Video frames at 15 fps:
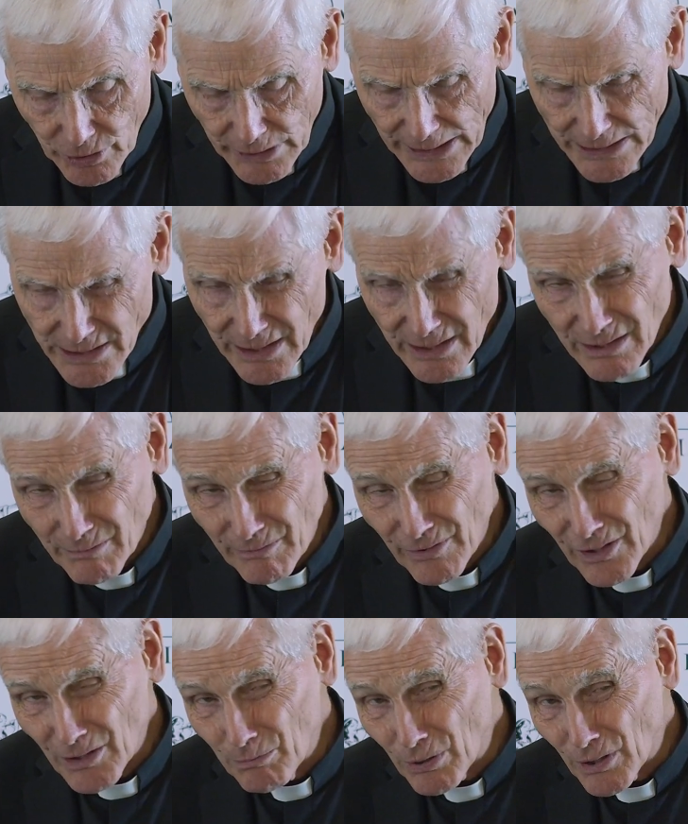law, and I said some
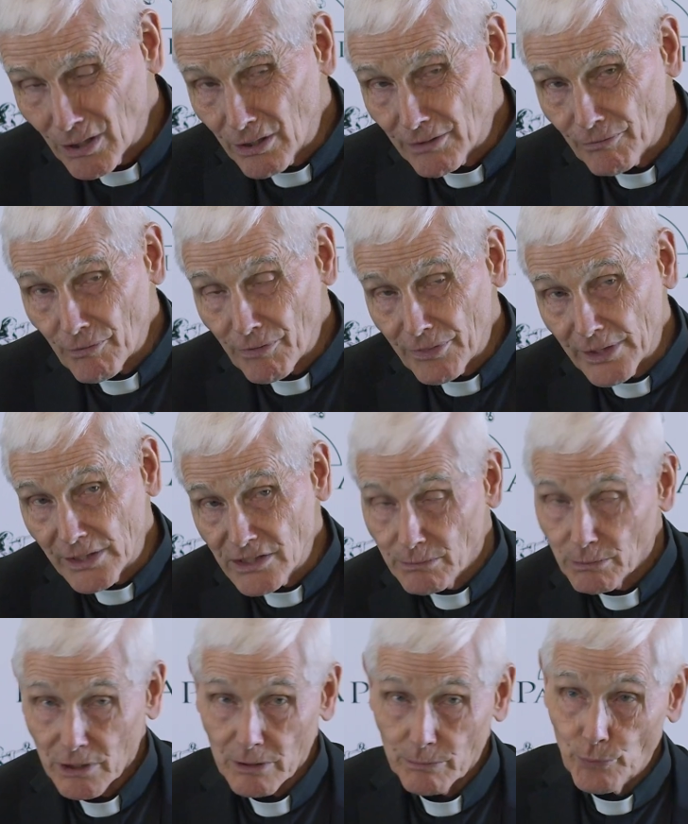very powerful things
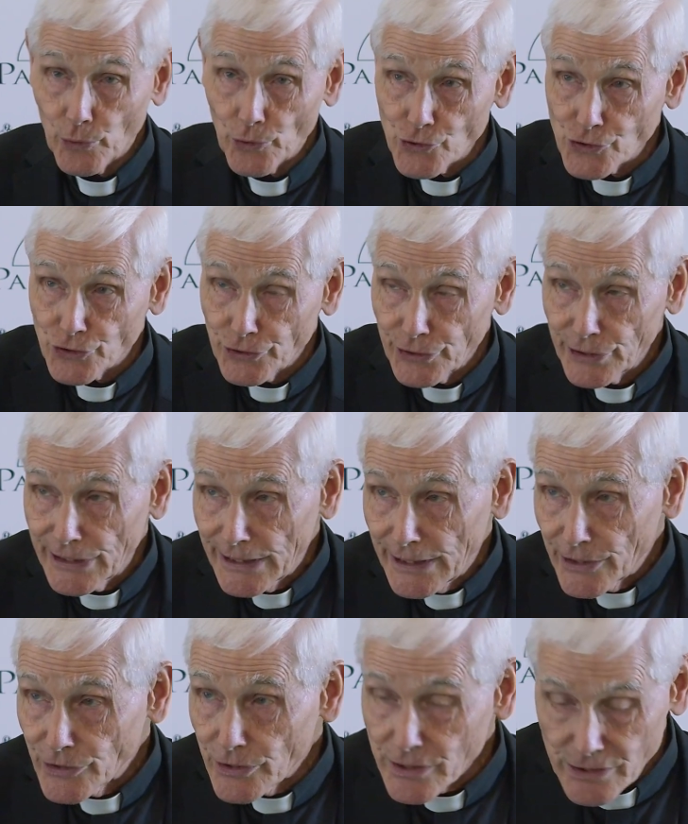about abortion,
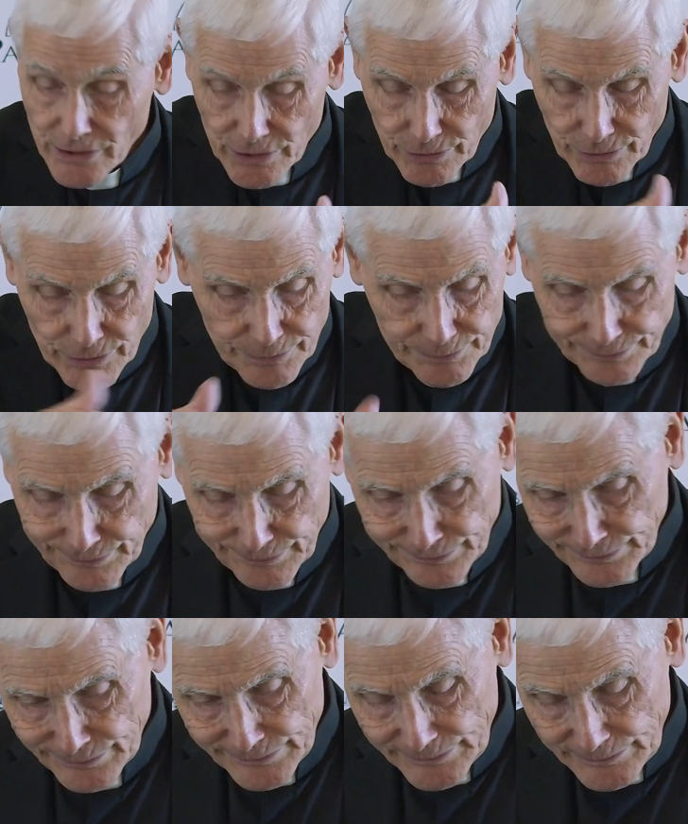just to
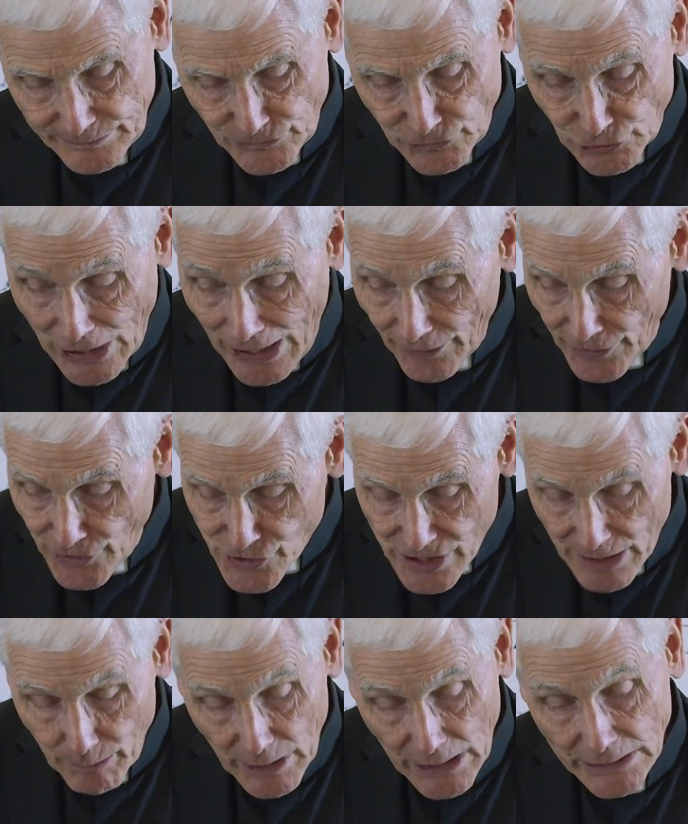challenge
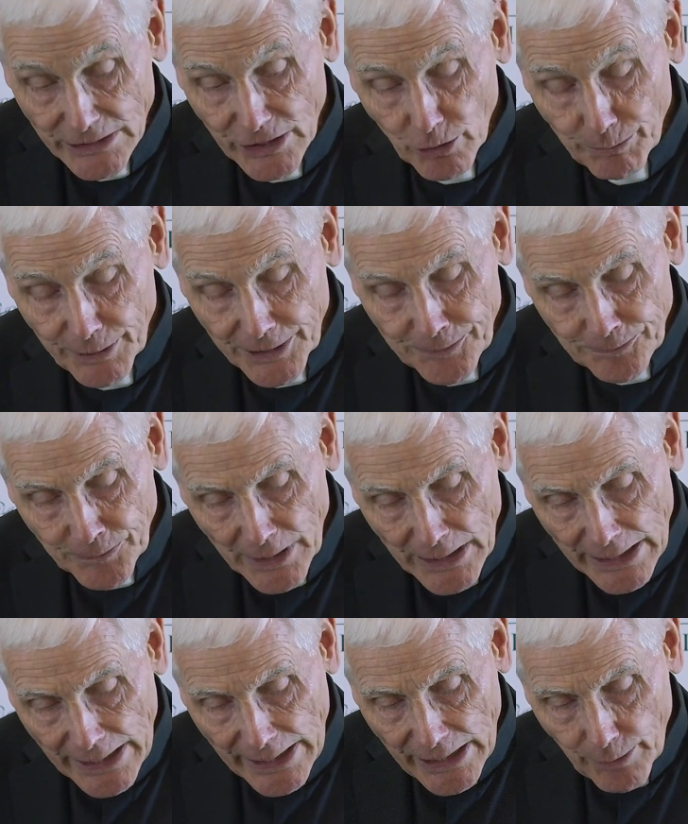them a little bit.
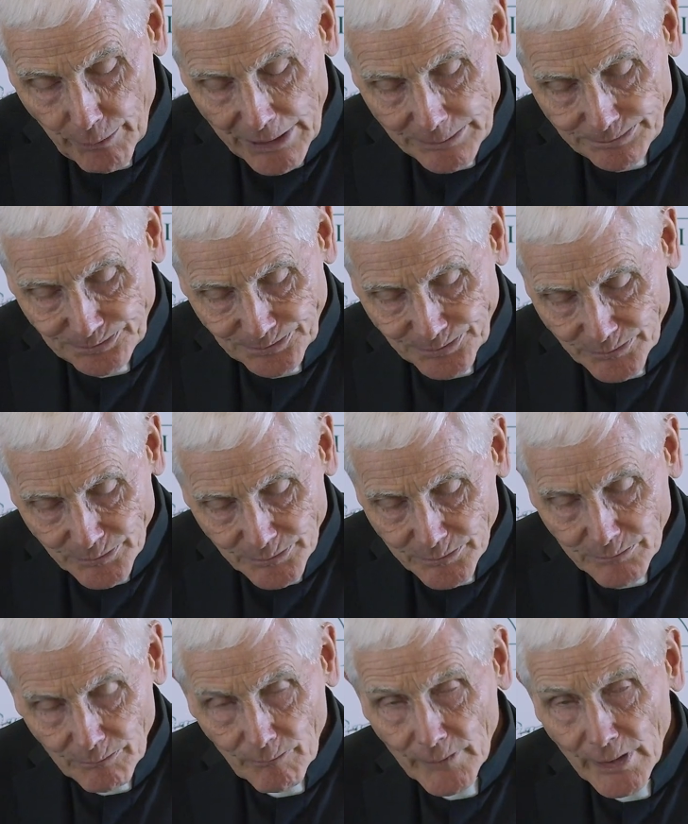Anyway,
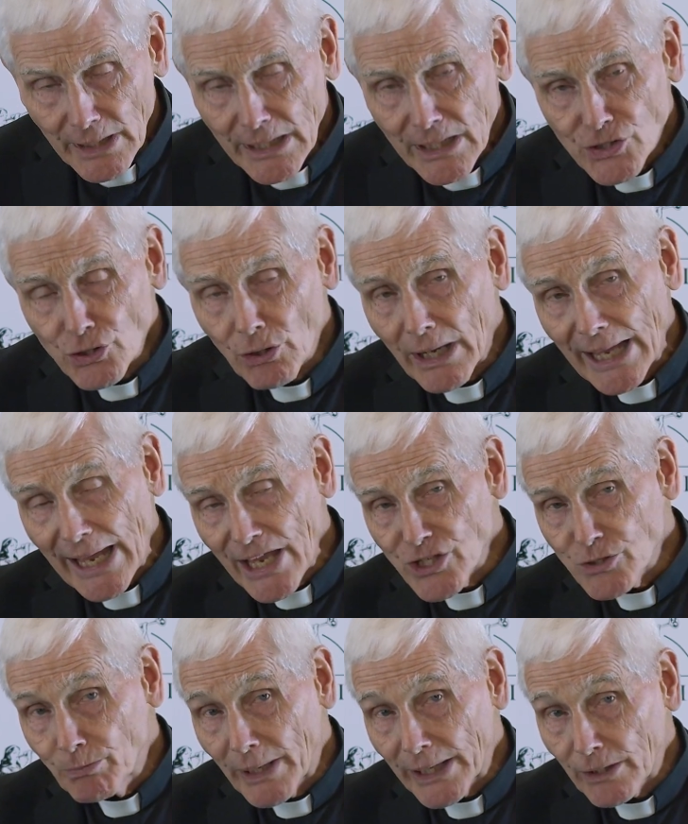so I
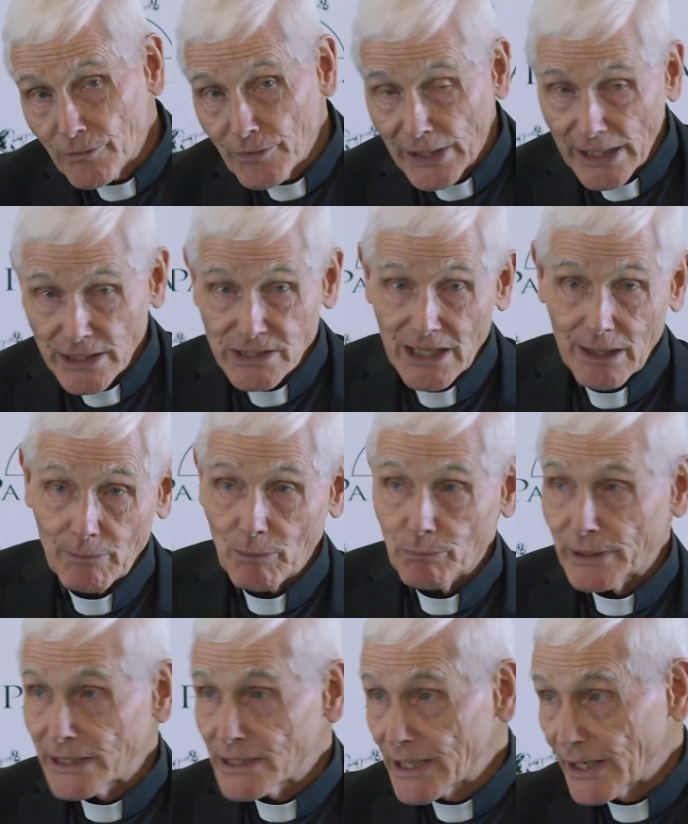asked Michael the next time I
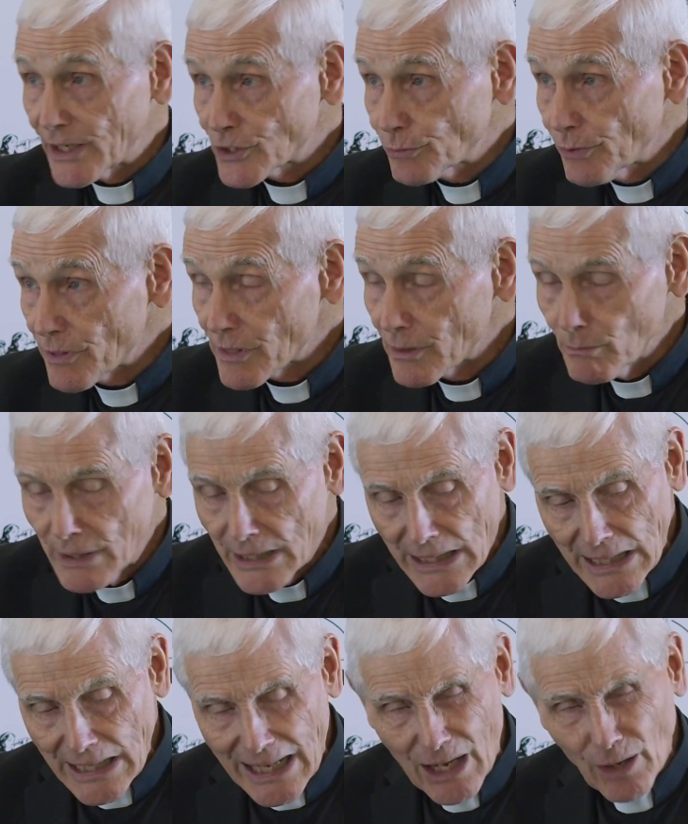played tennis with him,
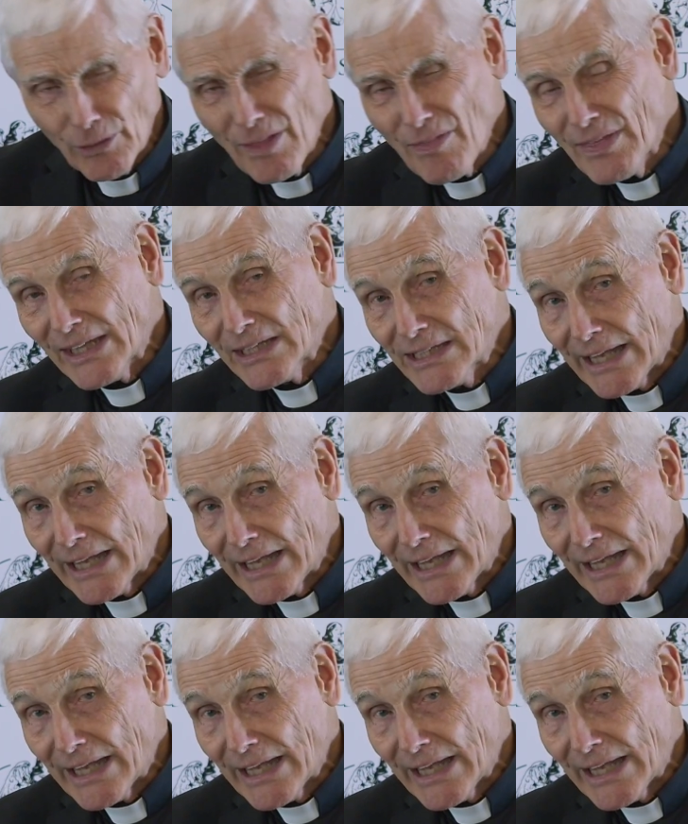how did they